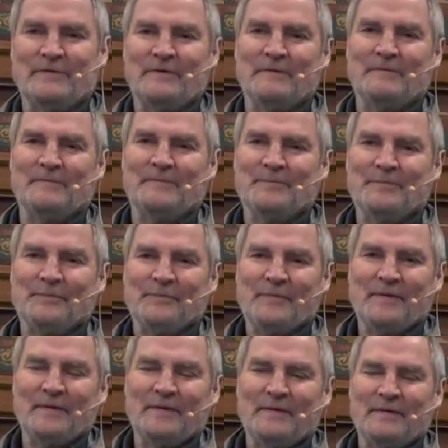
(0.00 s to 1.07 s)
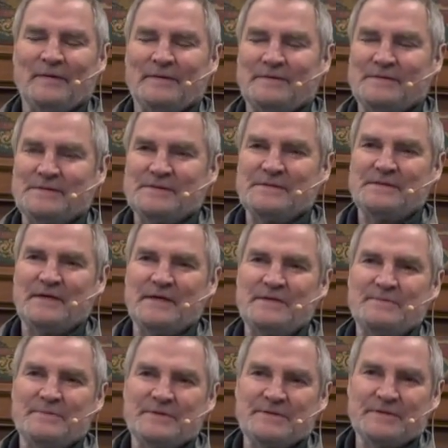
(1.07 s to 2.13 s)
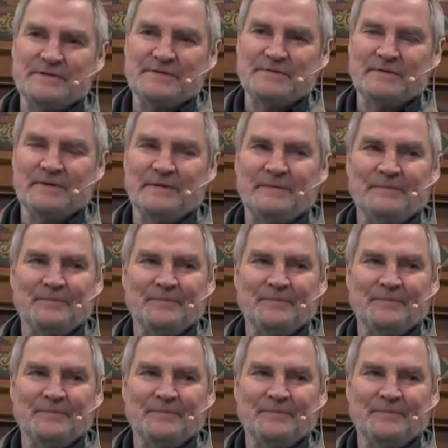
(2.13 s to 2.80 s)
you know, just stage business, really.